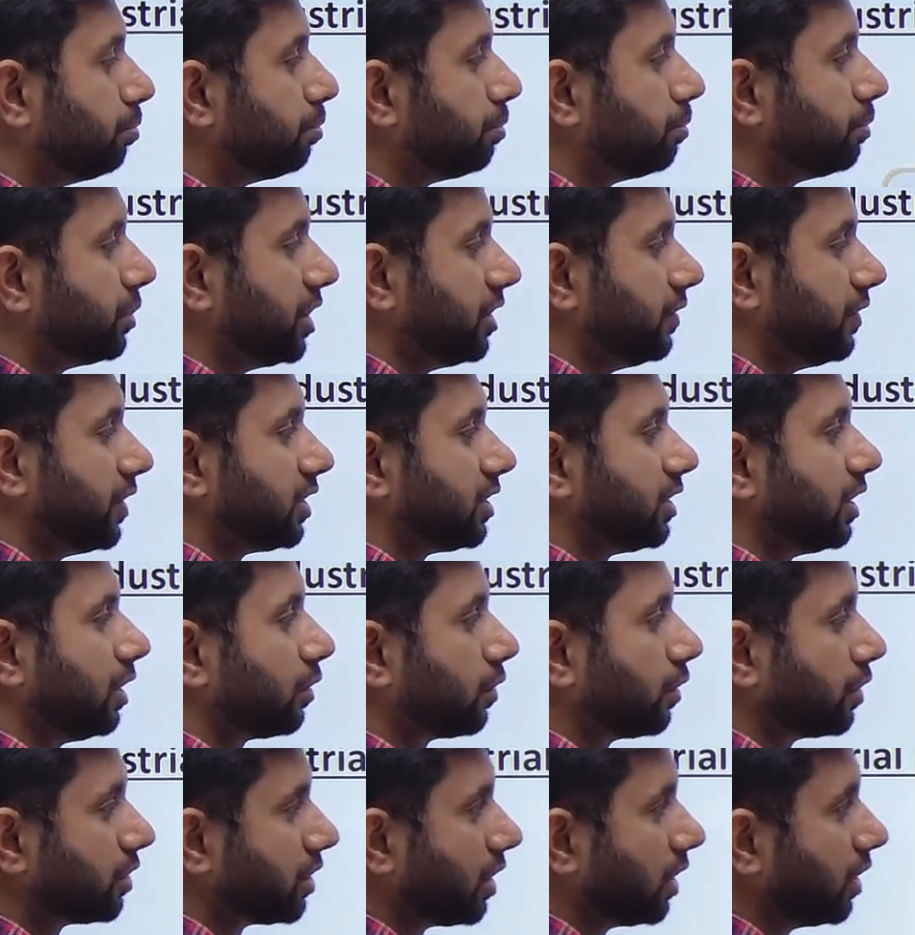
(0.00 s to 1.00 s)
previous year
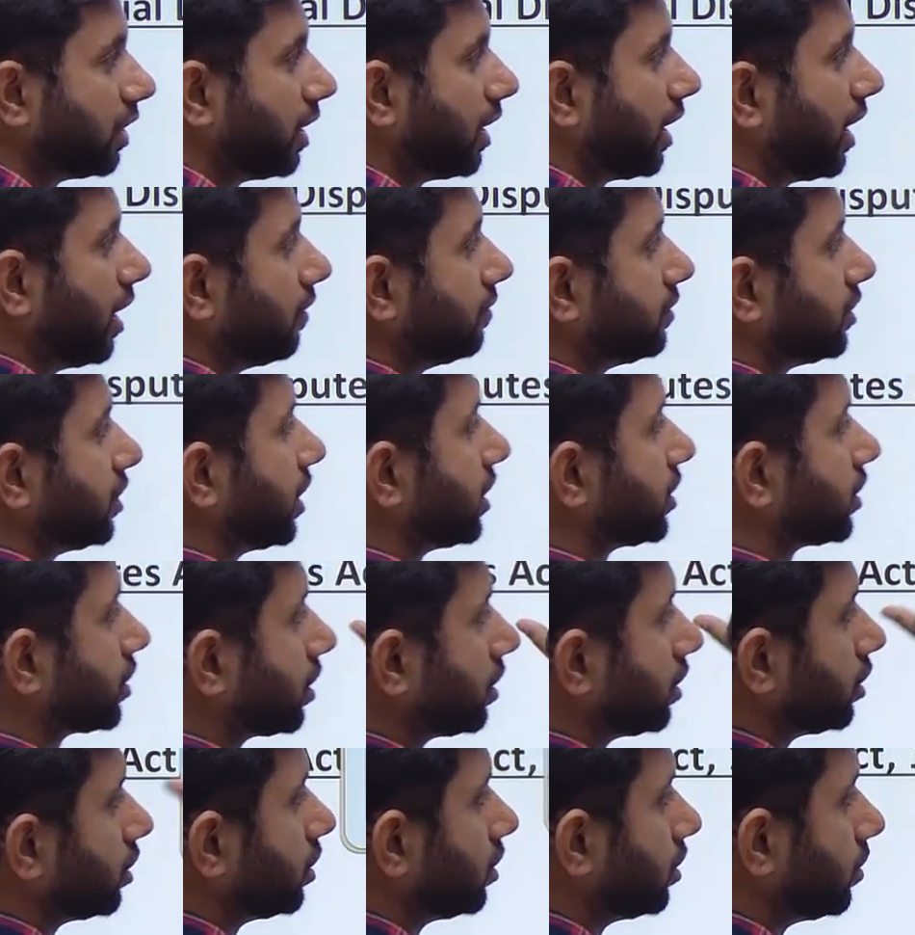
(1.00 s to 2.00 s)
question that I have just
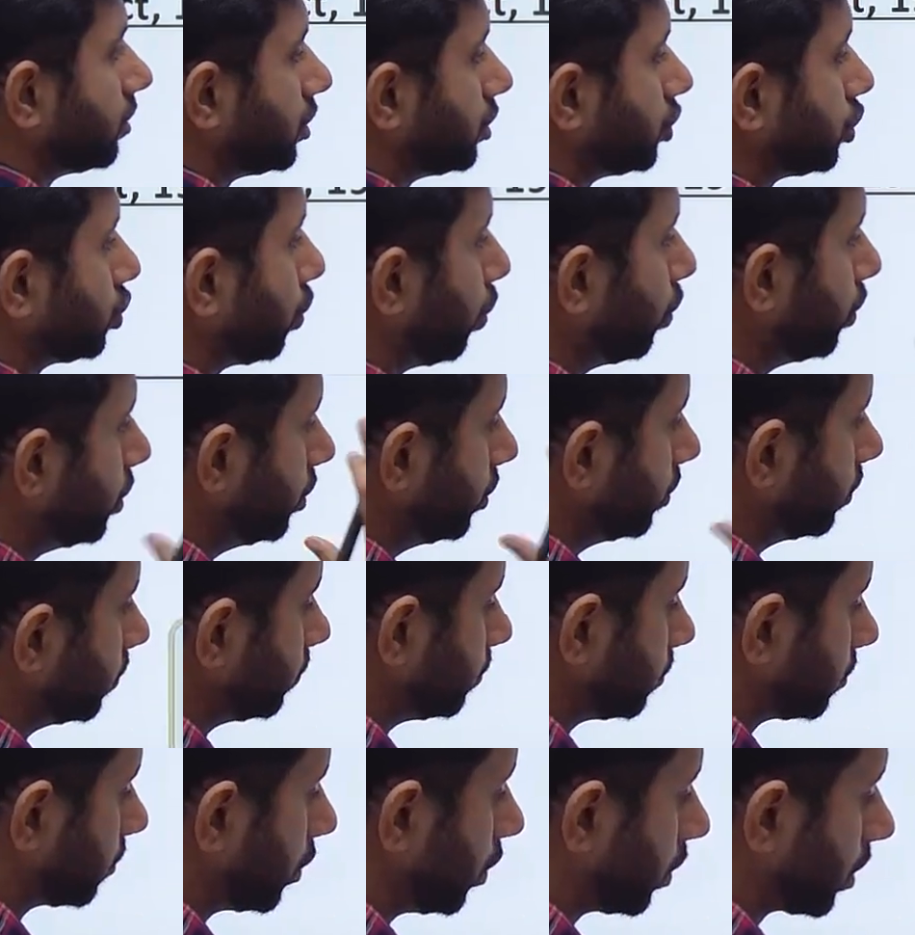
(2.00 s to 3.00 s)
shown you.
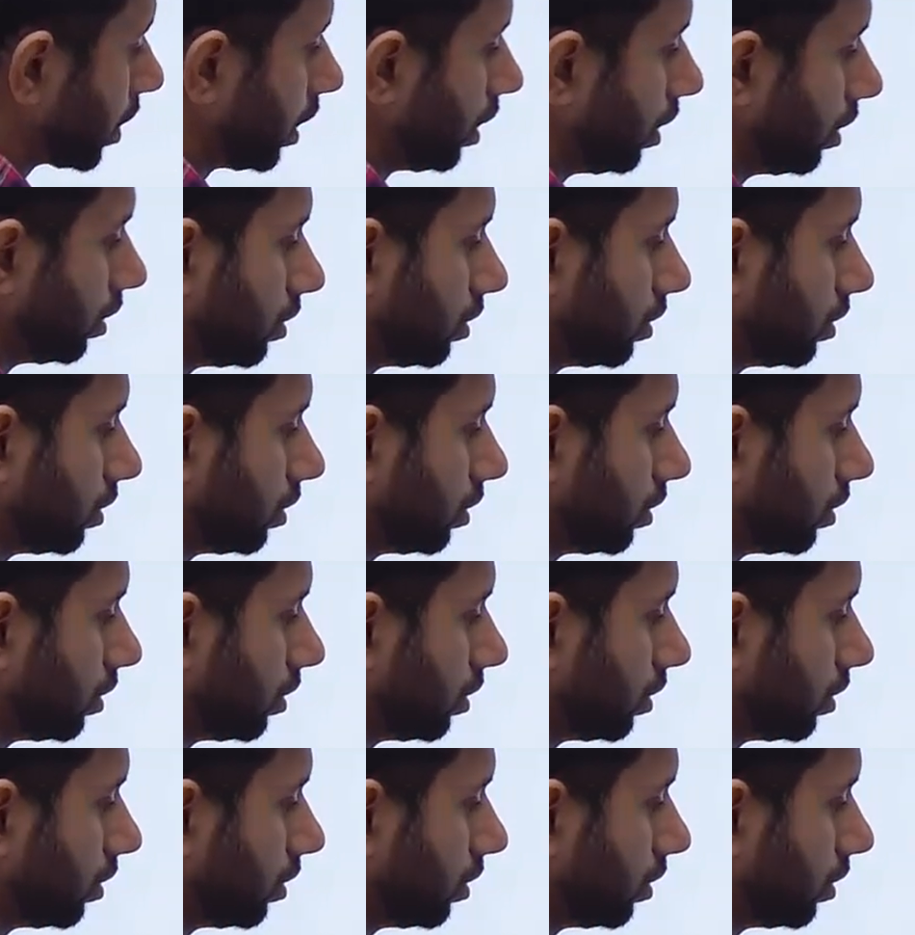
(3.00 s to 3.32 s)
Okay.